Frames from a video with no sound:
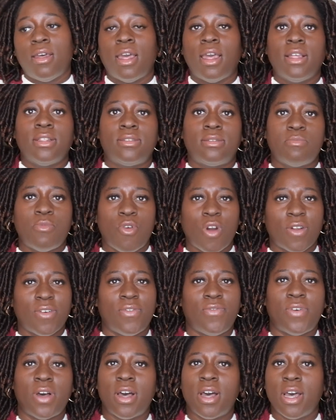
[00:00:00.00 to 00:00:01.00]
it's more
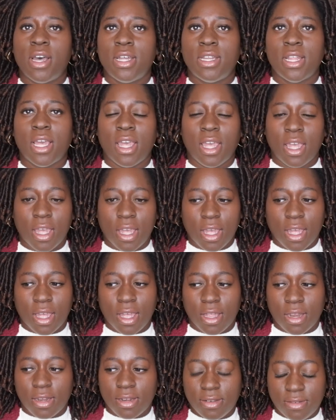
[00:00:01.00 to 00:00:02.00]
fun
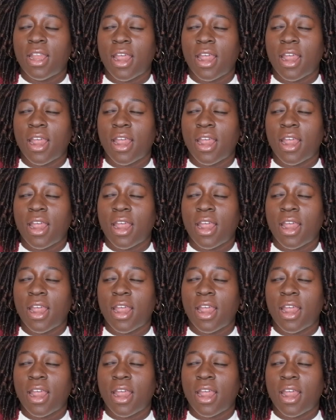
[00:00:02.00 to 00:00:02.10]
and